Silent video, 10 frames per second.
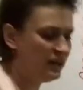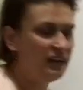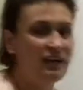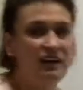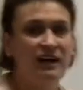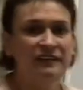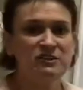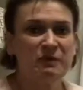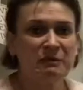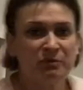Uh, and
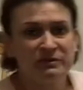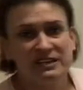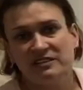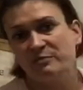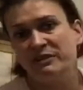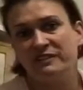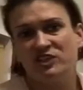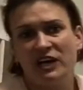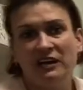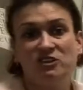these people present a bit of a
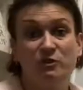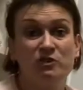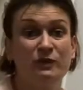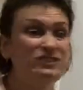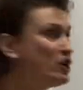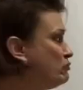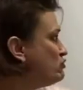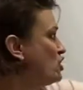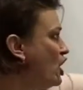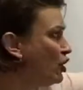challenge because we don't
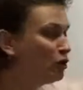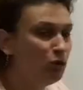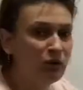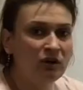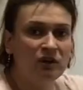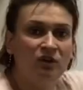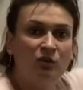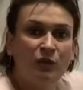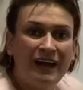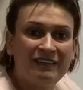know
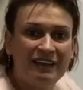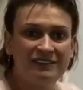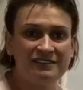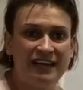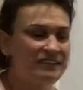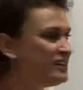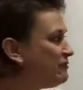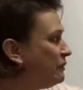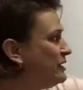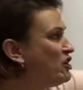where they sit.
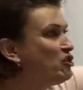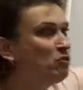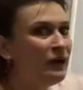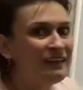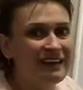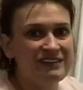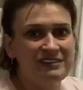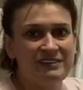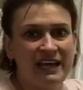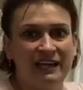If we know where they
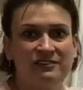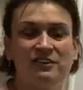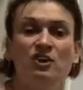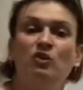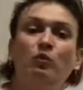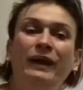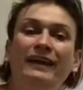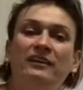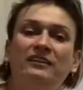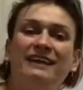sit, we
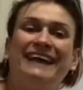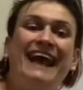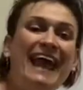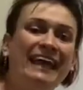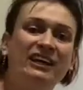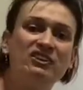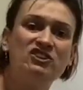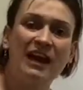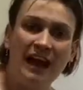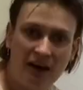can
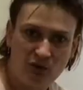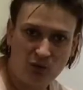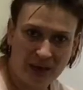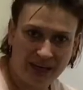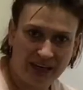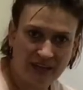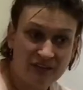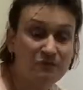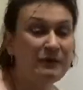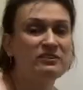gauge how we
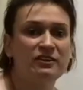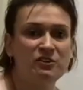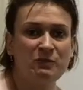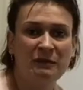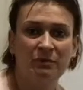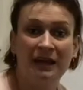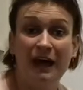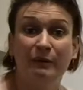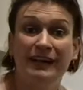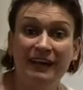speak to those people,
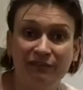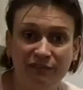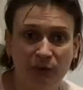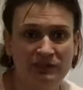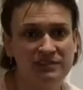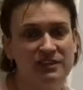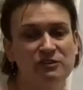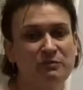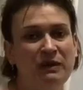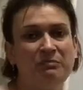how we influence
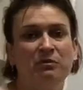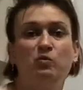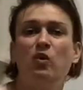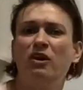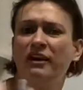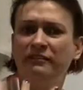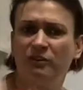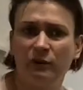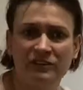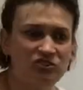those people, what kind of
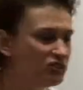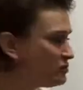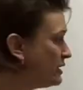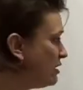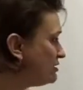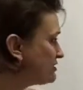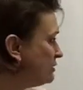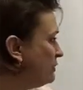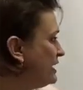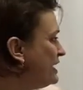questions we ask
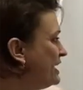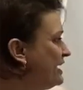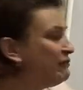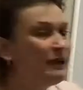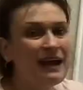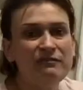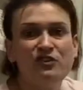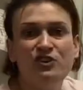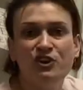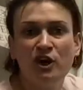them. If we have
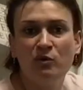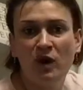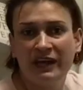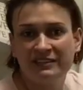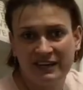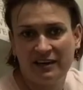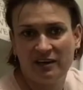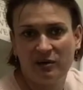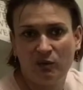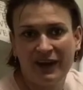no
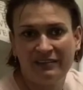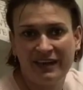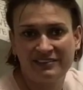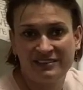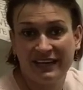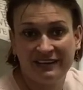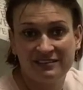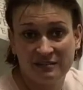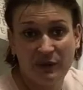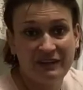idea where they sit,
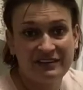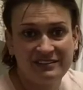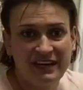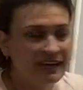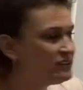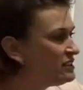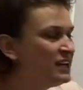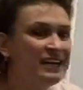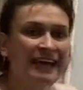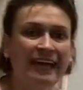where they sit,
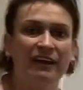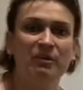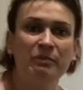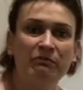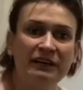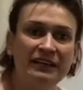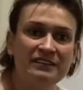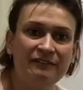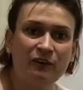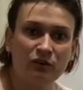it can be really
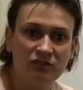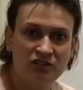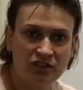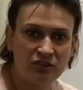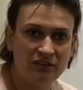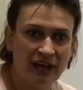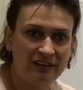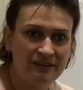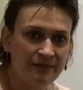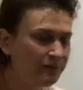difficult to do that.